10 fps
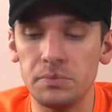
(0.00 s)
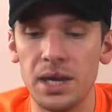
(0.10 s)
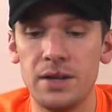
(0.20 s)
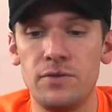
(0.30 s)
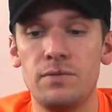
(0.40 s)

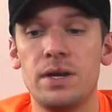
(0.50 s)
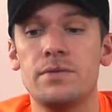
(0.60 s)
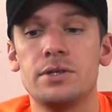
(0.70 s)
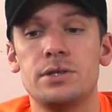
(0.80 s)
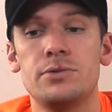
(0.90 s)
And if you've
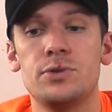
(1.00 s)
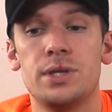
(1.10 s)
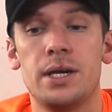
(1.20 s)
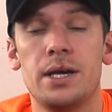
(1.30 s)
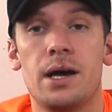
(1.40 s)
never
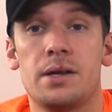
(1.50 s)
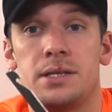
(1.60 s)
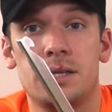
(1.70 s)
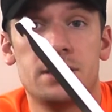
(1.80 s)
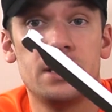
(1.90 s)
used
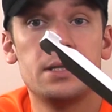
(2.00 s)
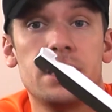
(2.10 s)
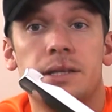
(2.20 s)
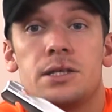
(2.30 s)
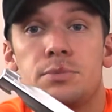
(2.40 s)
tent stakes
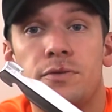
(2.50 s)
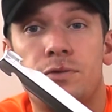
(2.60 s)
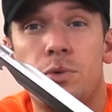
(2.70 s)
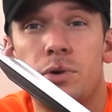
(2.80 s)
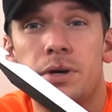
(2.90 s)
like this
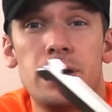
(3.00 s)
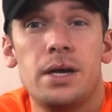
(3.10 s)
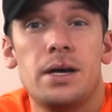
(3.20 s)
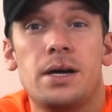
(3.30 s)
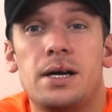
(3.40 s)
before,
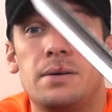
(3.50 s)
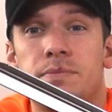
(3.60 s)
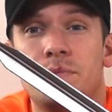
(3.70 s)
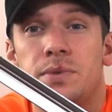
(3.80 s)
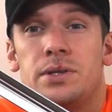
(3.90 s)

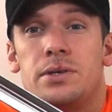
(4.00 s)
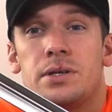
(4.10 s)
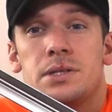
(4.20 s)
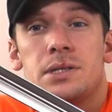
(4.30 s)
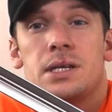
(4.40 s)
you
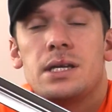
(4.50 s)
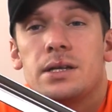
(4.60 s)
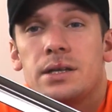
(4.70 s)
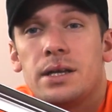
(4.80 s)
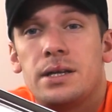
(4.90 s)
can see
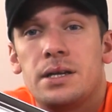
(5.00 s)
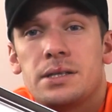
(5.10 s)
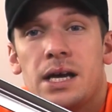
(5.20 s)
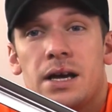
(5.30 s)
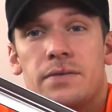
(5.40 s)
it
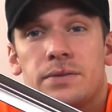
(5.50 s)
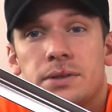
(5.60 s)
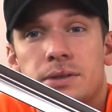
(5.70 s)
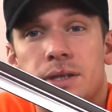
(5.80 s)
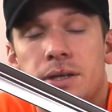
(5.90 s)
does have
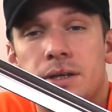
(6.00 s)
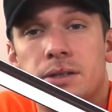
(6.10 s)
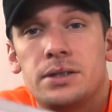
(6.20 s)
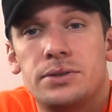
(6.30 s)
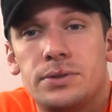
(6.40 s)
the
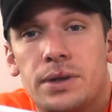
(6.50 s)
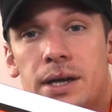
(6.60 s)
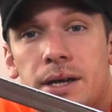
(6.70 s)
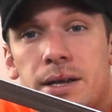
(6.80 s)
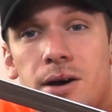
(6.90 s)
little
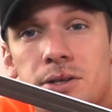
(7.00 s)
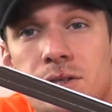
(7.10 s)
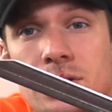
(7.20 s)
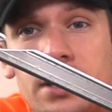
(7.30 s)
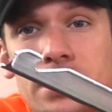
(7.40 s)

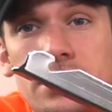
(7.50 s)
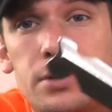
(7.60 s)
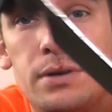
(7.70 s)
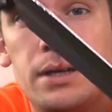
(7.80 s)
notches cut into